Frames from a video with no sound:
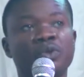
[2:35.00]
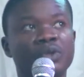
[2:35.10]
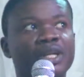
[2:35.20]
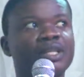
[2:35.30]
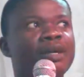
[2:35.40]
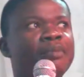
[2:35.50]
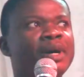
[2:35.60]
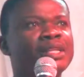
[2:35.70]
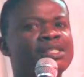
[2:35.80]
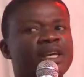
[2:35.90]
to it.
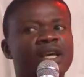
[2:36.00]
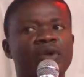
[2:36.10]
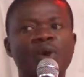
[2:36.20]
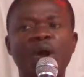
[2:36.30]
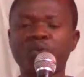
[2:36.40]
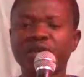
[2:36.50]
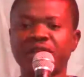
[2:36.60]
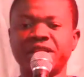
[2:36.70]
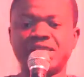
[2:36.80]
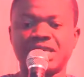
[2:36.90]
About 1
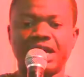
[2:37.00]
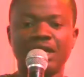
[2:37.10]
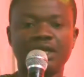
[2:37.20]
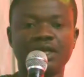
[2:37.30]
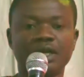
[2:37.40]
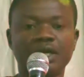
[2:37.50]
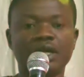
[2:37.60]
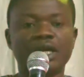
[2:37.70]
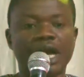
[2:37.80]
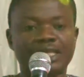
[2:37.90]
week later,
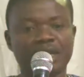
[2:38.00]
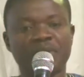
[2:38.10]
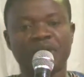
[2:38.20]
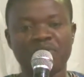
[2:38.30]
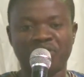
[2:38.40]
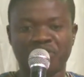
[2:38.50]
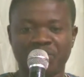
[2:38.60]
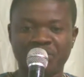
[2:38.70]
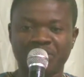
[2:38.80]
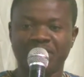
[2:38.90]
I started making move to
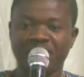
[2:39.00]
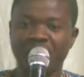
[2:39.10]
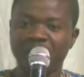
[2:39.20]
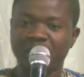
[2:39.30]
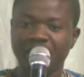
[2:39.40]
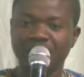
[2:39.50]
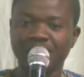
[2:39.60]
go to the family.